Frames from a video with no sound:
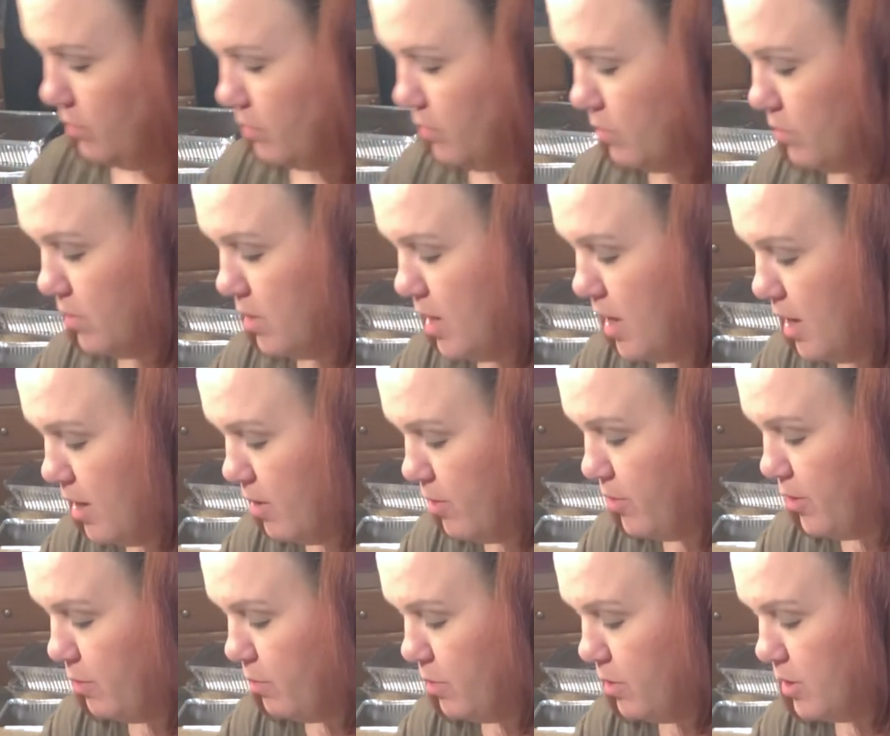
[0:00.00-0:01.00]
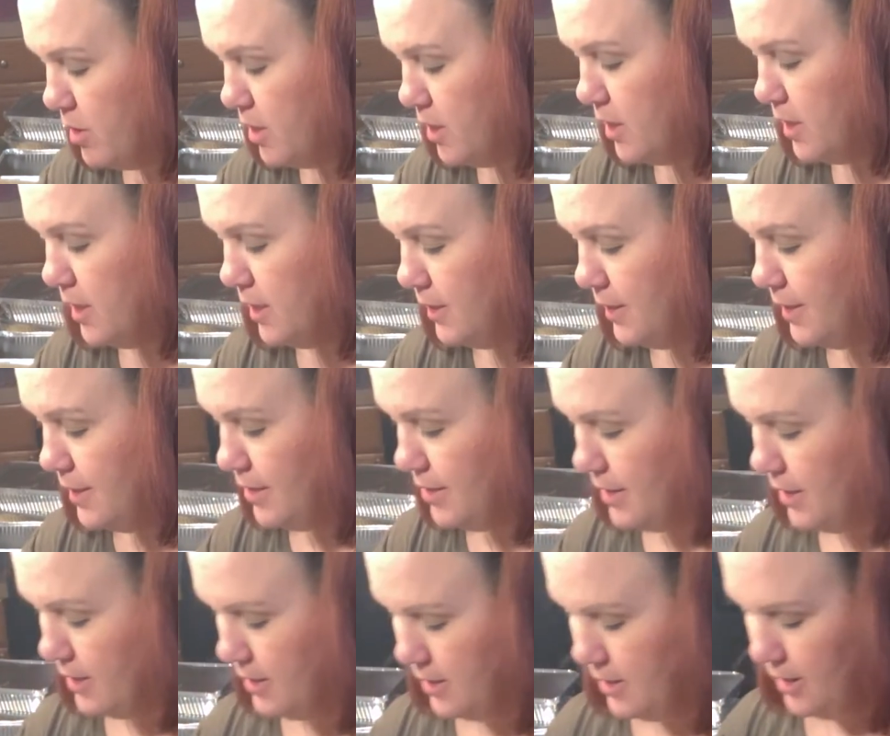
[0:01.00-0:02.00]
now that we're gonna get this
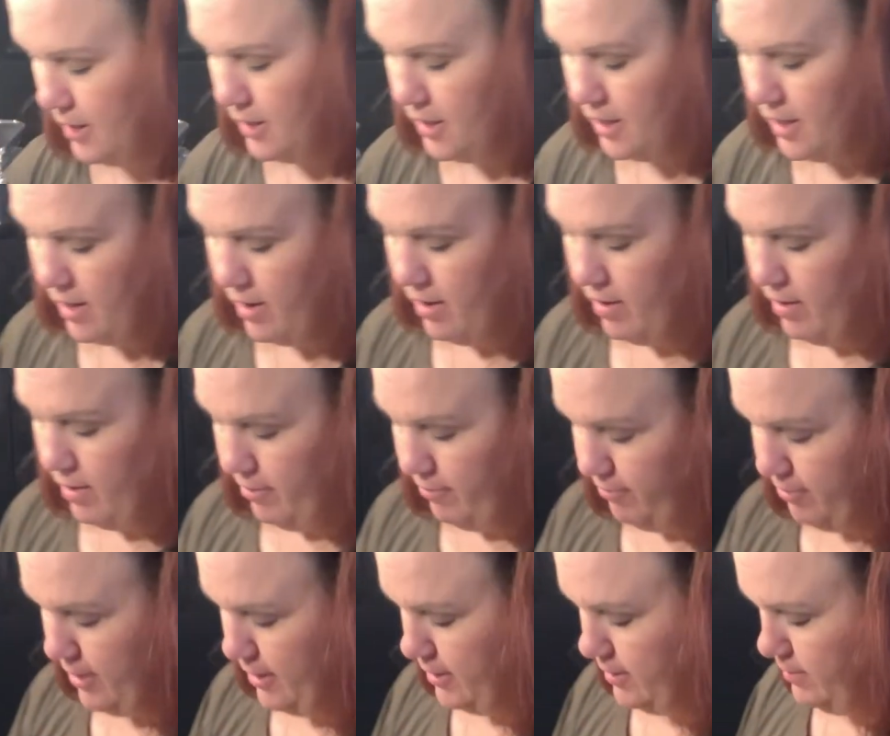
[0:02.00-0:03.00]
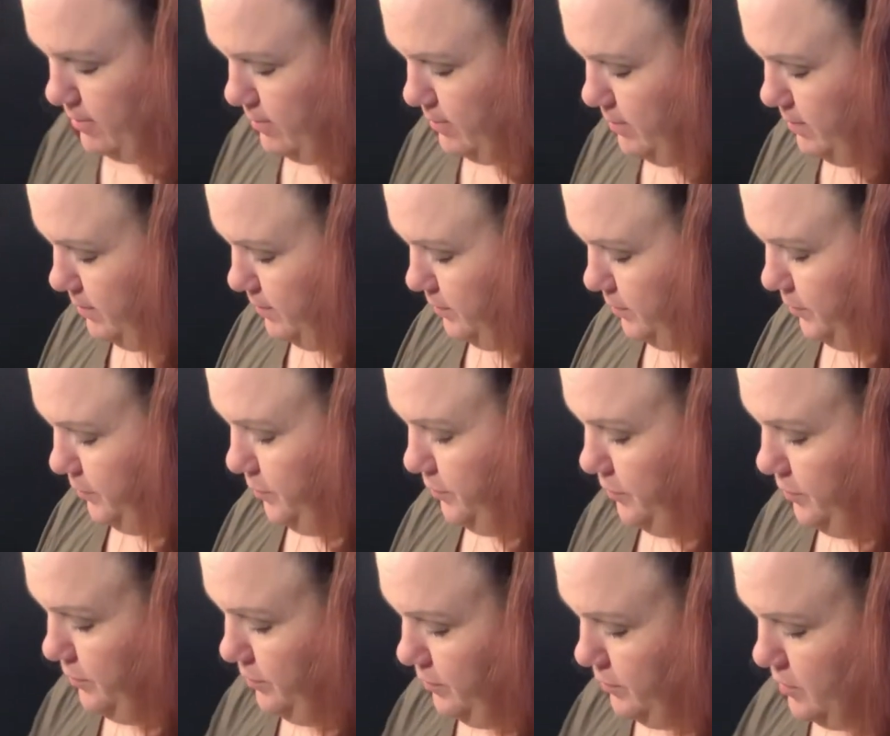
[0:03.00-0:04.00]
into the oven,
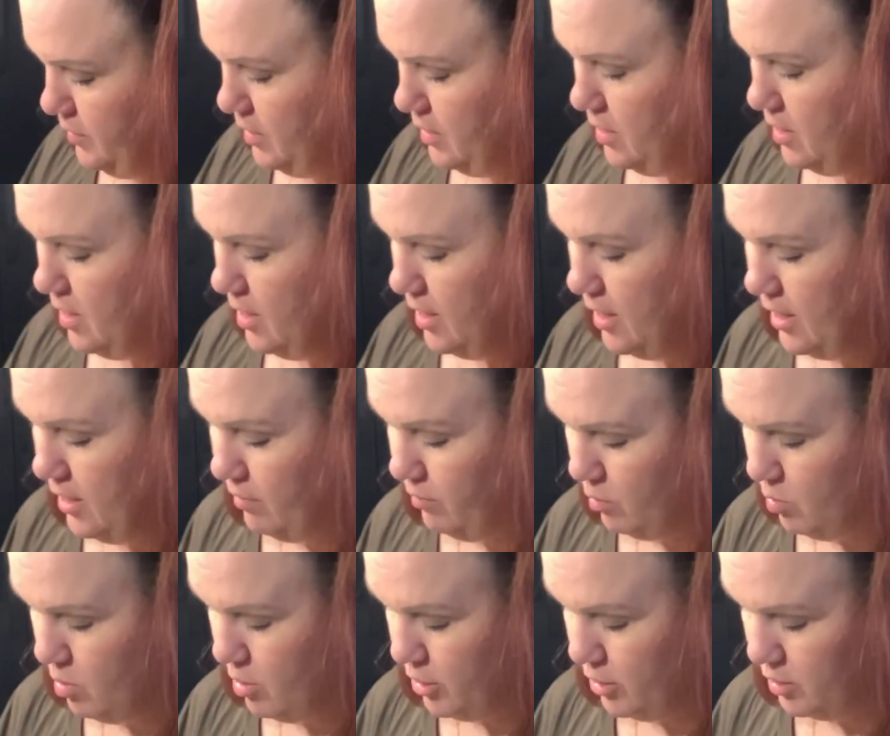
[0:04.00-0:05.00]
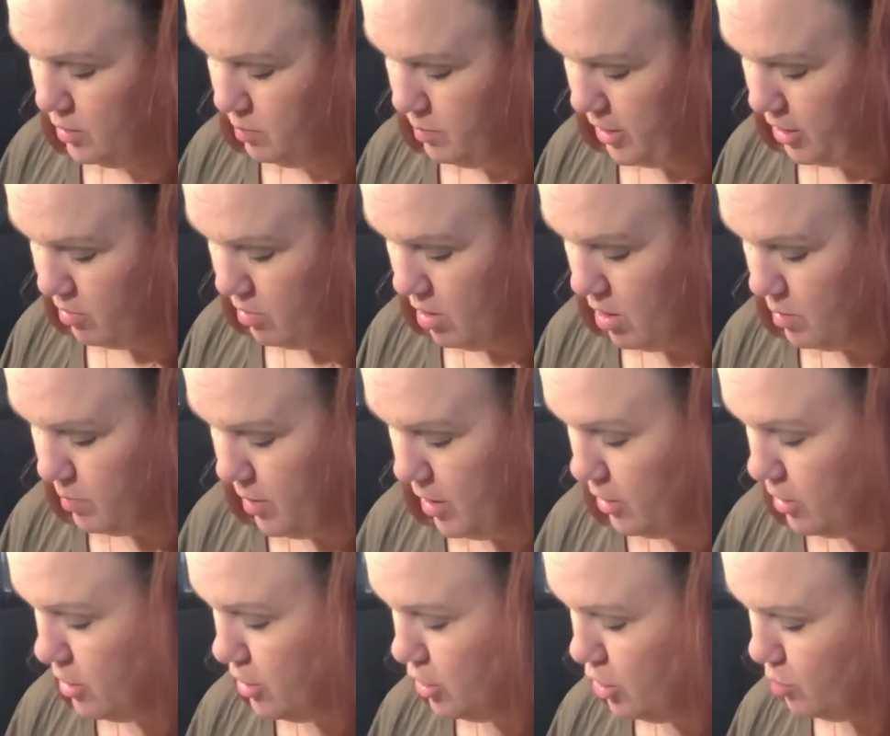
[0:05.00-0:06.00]
and of course my crock
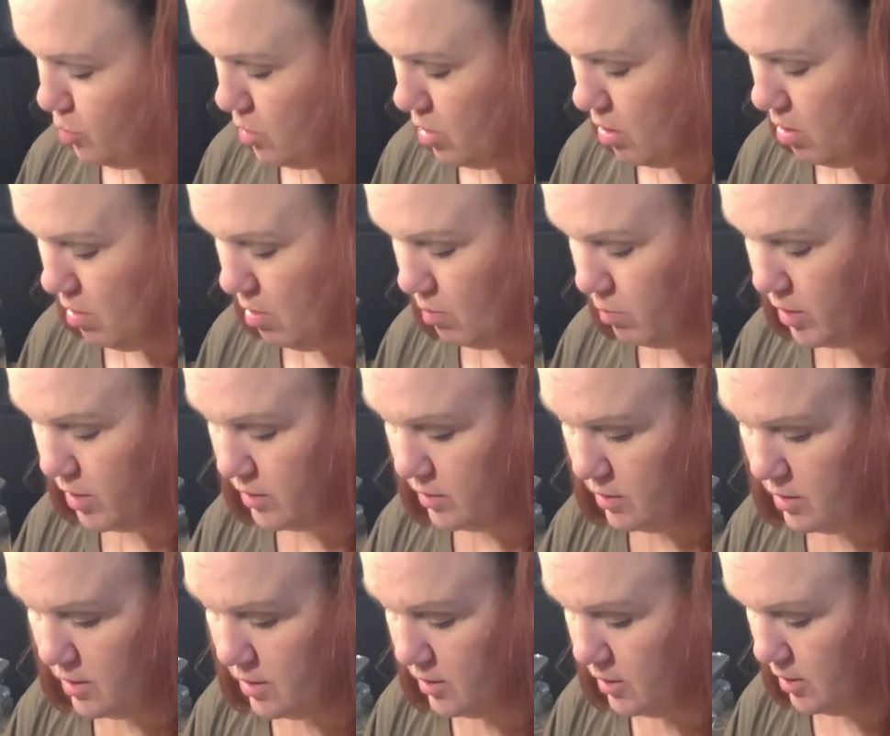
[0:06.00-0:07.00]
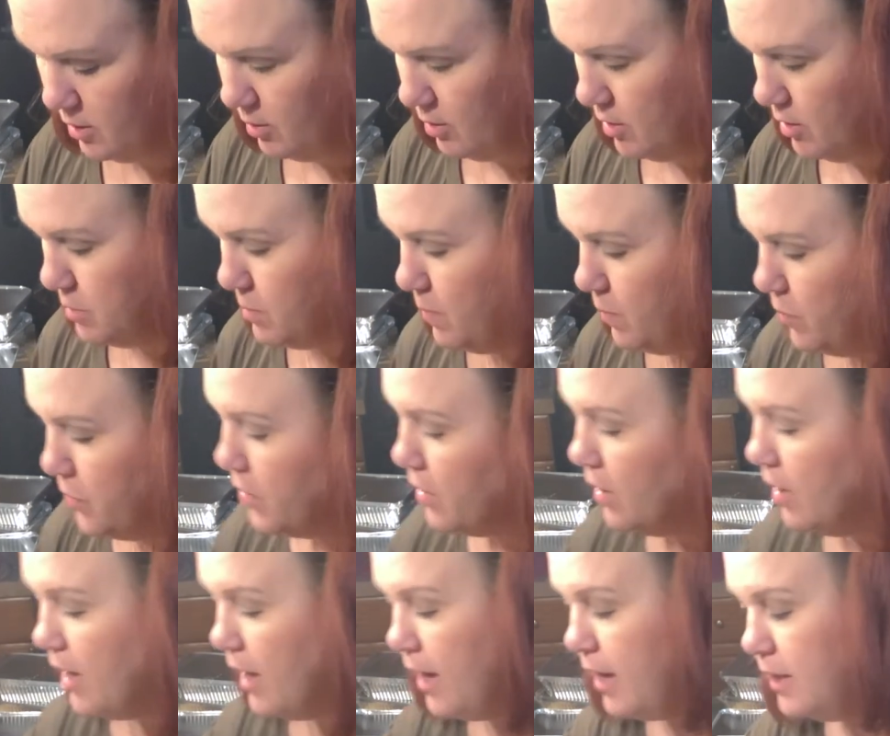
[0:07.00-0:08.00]
potters, you will always need to
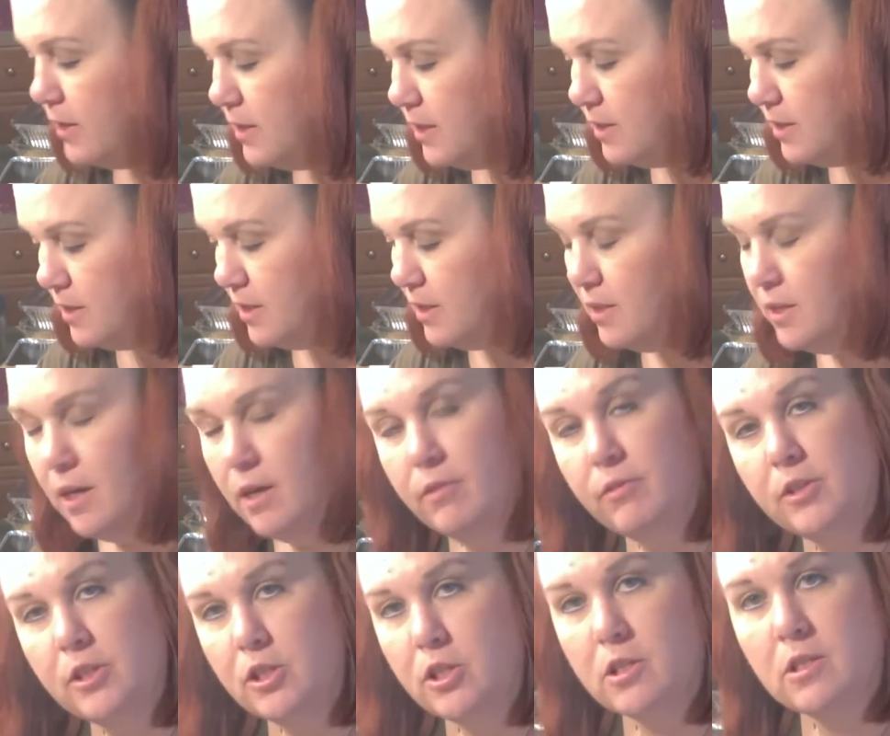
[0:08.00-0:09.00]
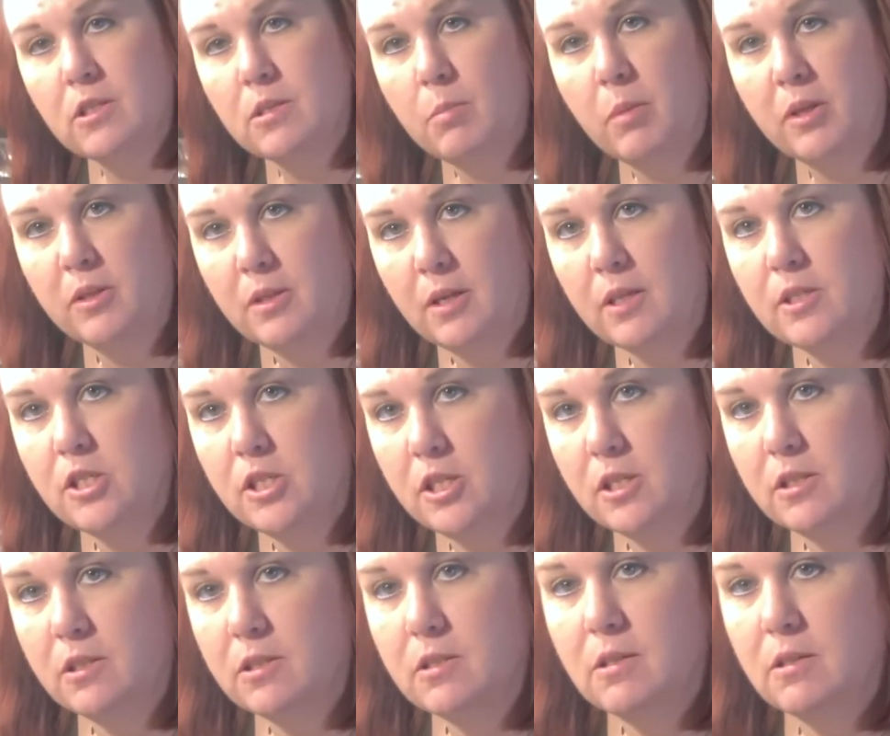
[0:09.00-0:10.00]
add this to the oven just to melt that cheese.